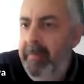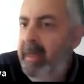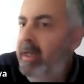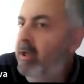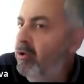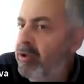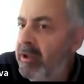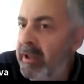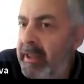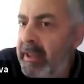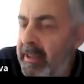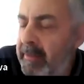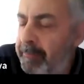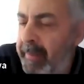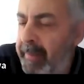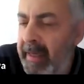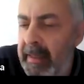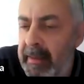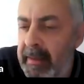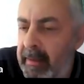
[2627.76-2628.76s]
Because in
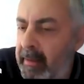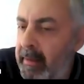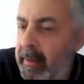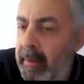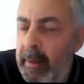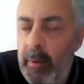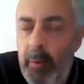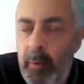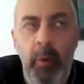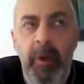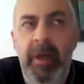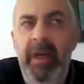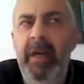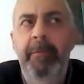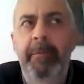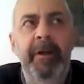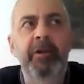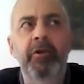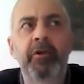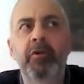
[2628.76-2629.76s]
Spain, we
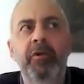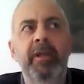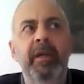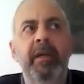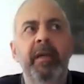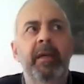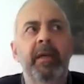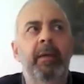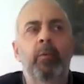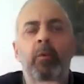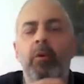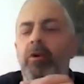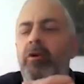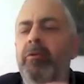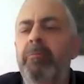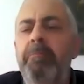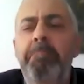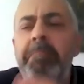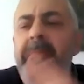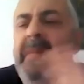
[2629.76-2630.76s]
never use the
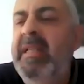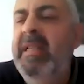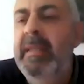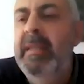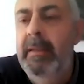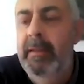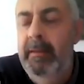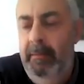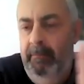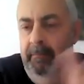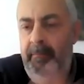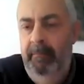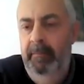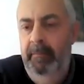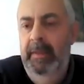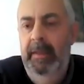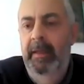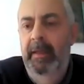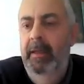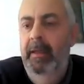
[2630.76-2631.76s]
word missing,
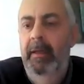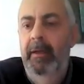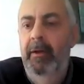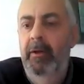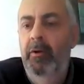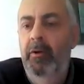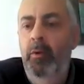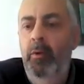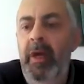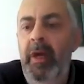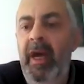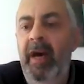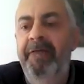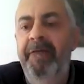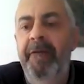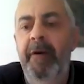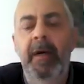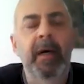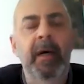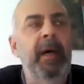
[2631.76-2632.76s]
no? We
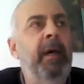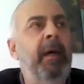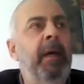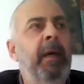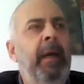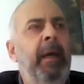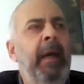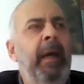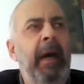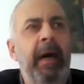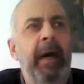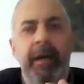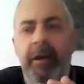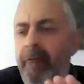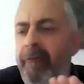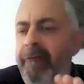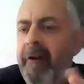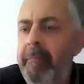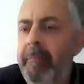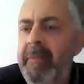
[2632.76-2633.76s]
have an
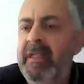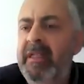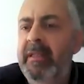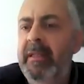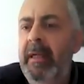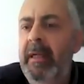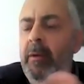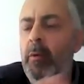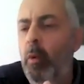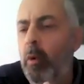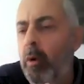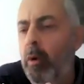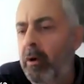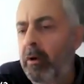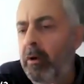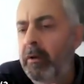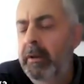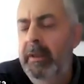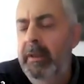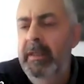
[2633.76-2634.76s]
euphemistic
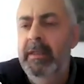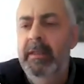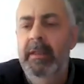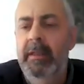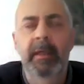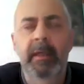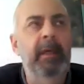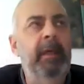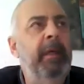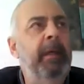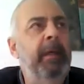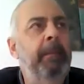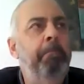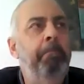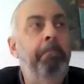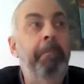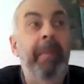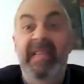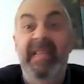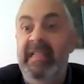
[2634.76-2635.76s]
word, it's a
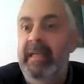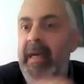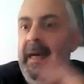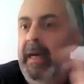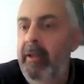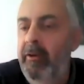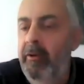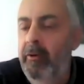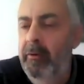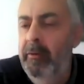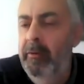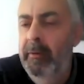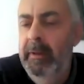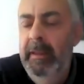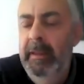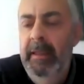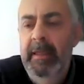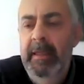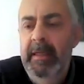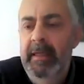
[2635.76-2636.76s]
paseado,
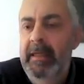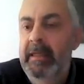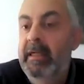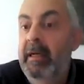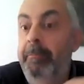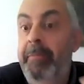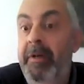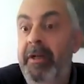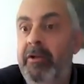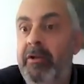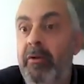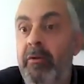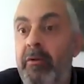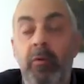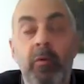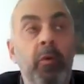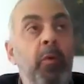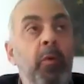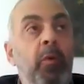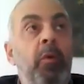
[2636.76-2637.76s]
it's a
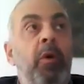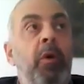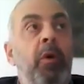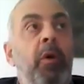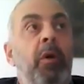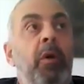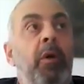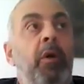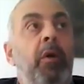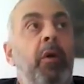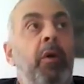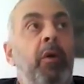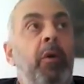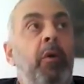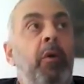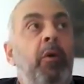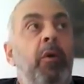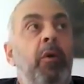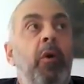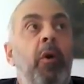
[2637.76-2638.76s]
person who
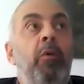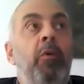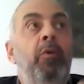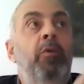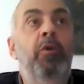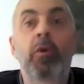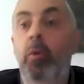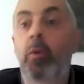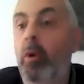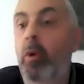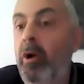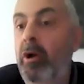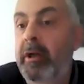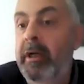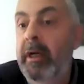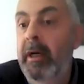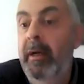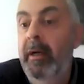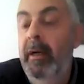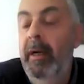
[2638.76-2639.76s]
go to
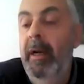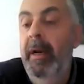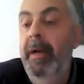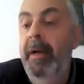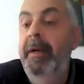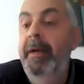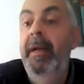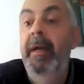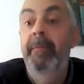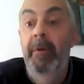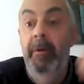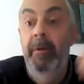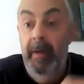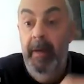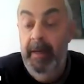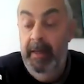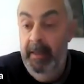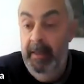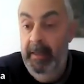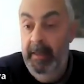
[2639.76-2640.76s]
work and never
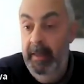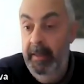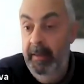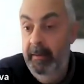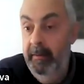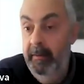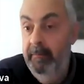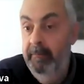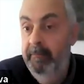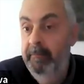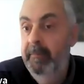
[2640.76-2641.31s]
back again.